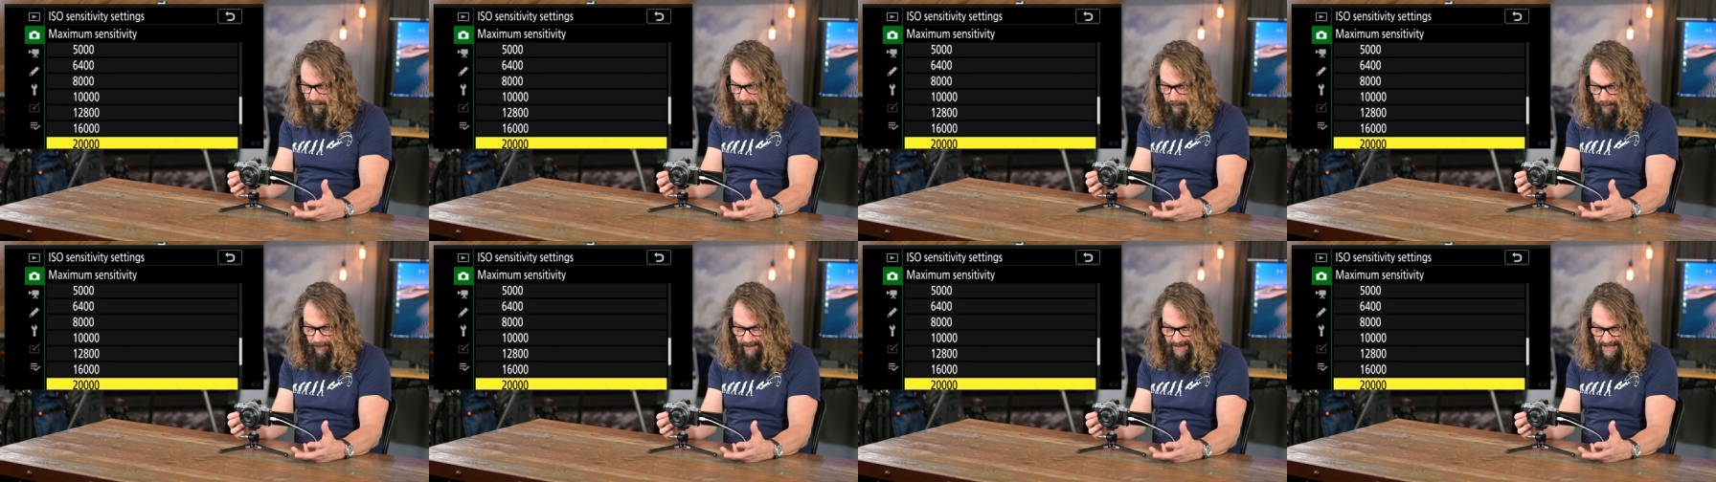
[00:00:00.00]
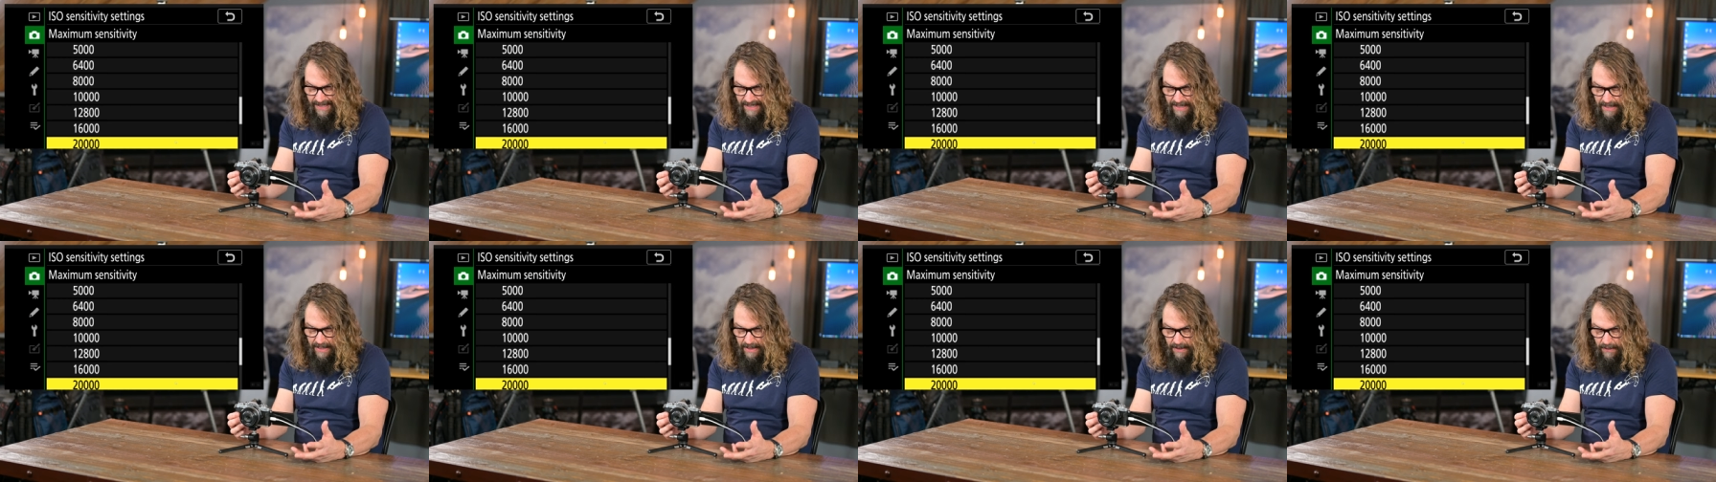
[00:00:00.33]

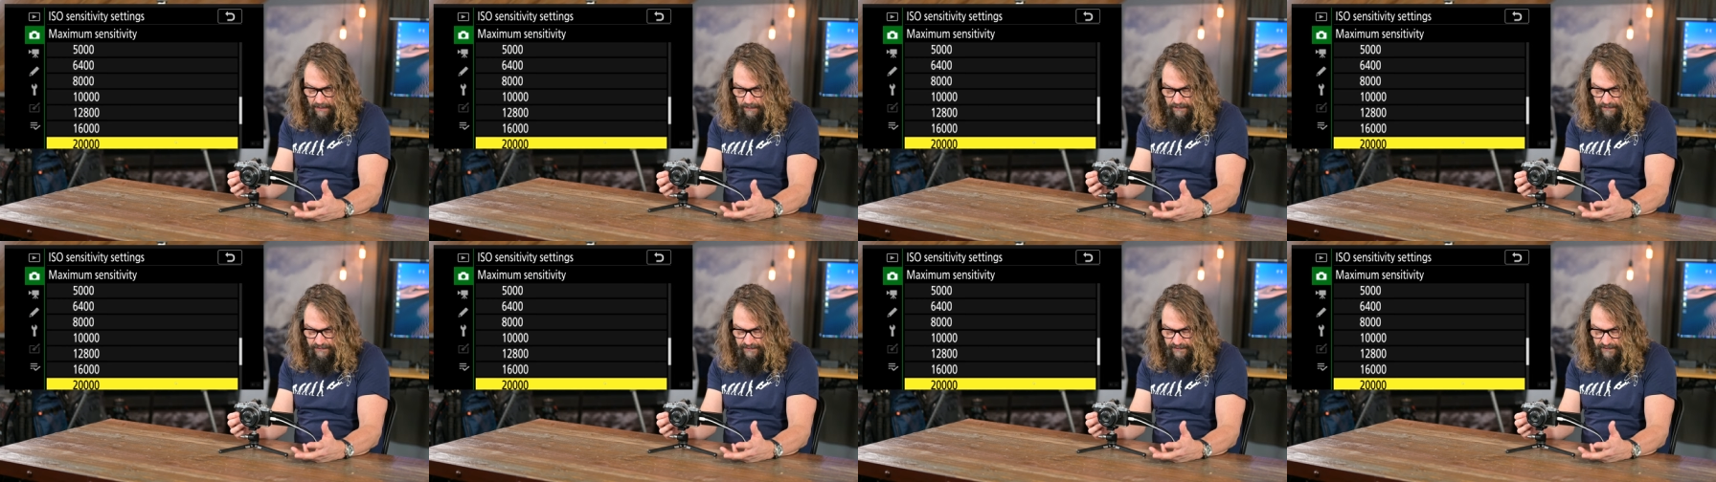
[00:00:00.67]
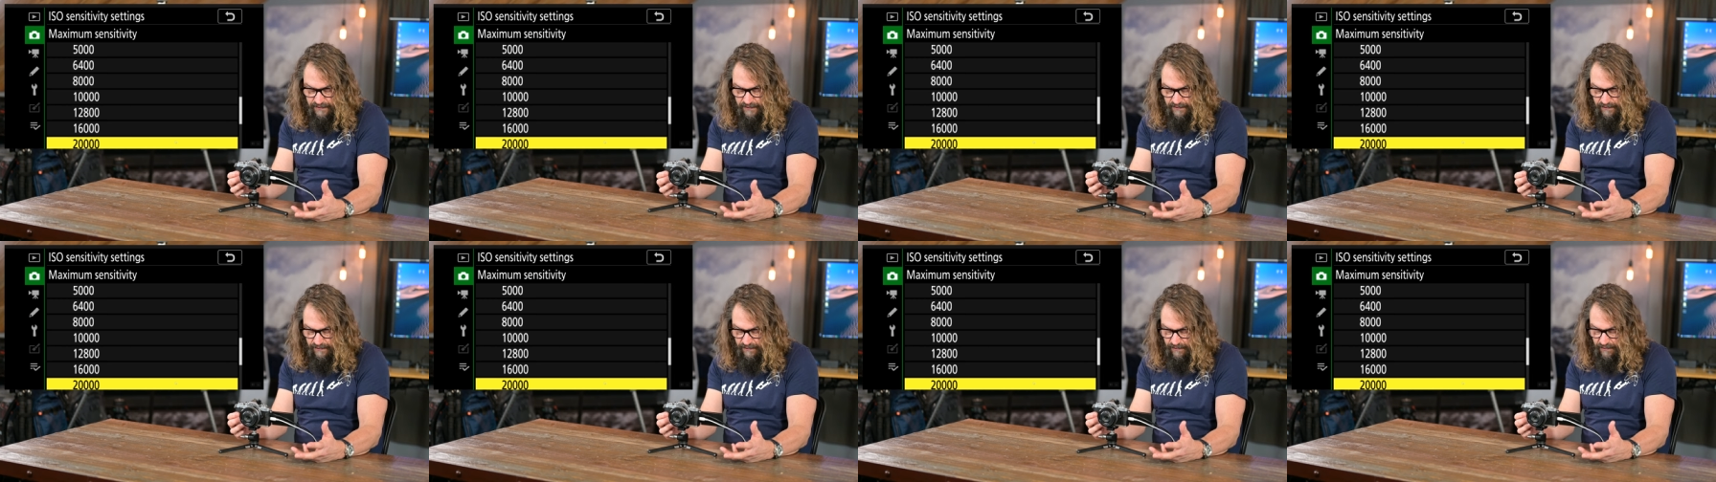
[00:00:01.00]

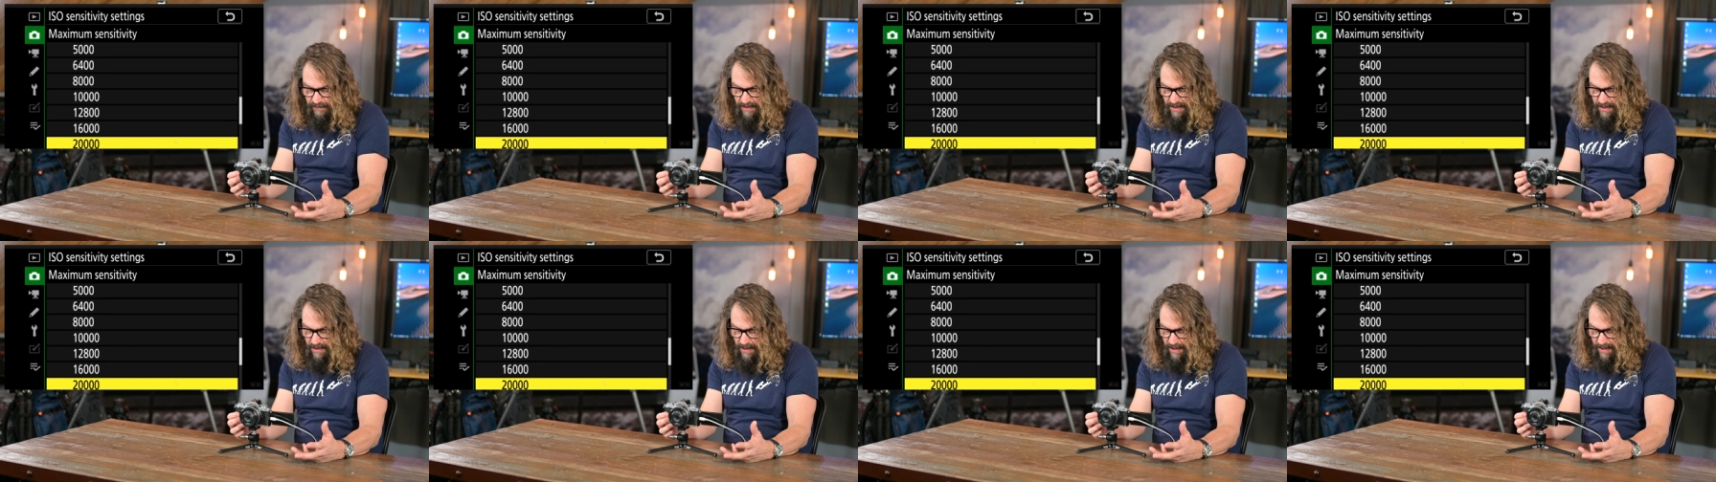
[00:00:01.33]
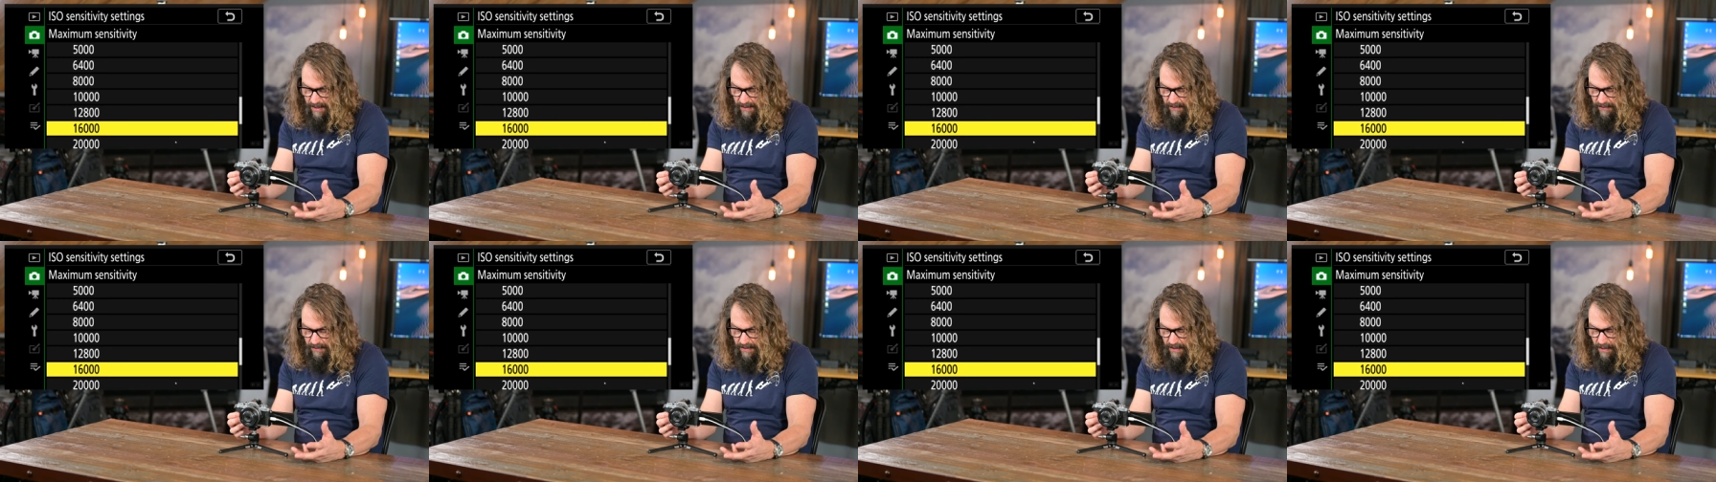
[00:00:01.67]
around,
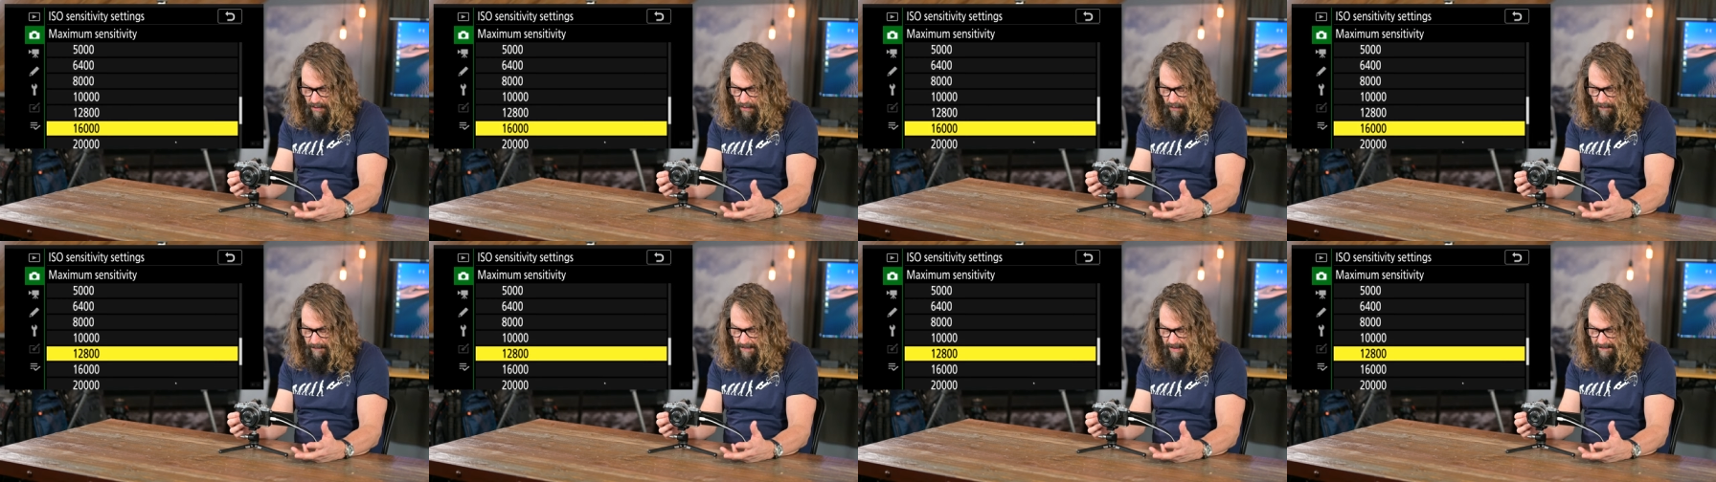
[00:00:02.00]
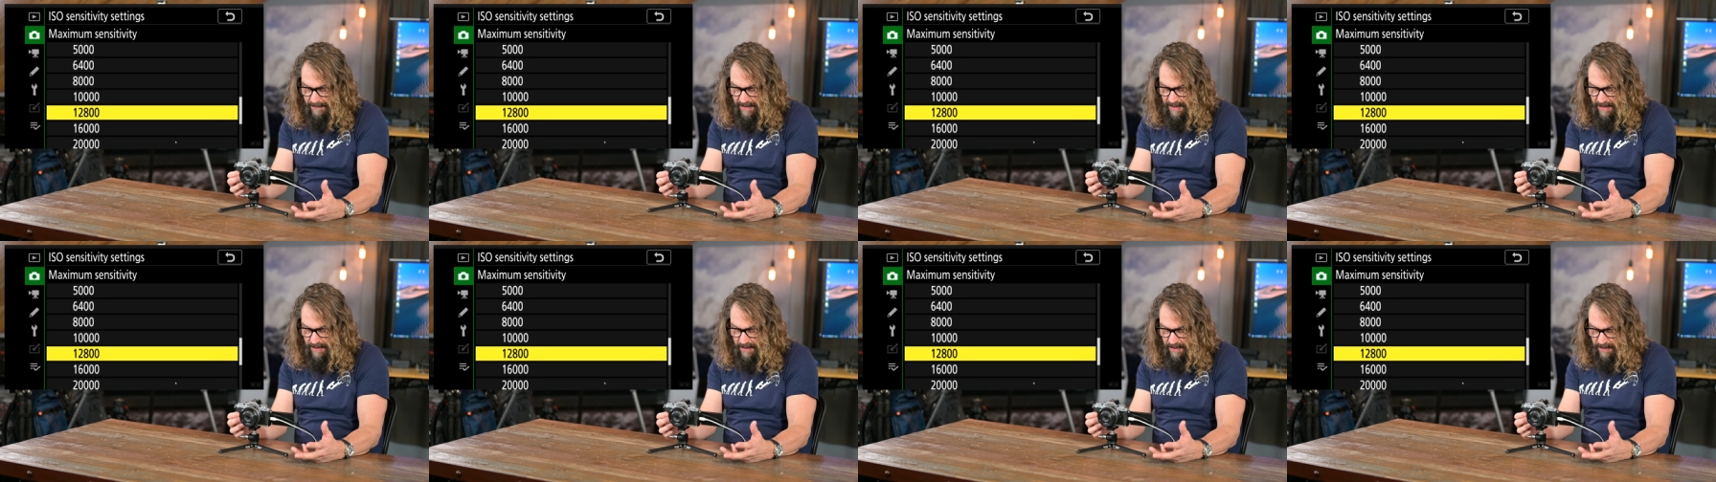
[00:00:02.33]
I don't know,
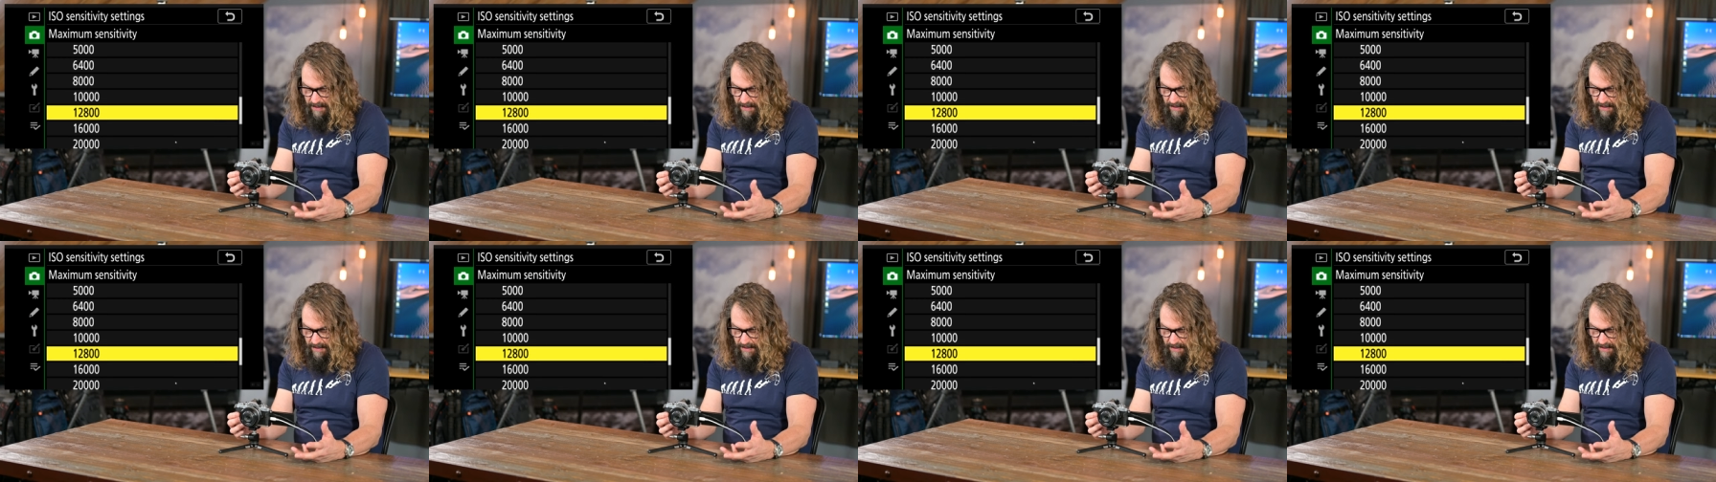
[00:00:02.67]
maybe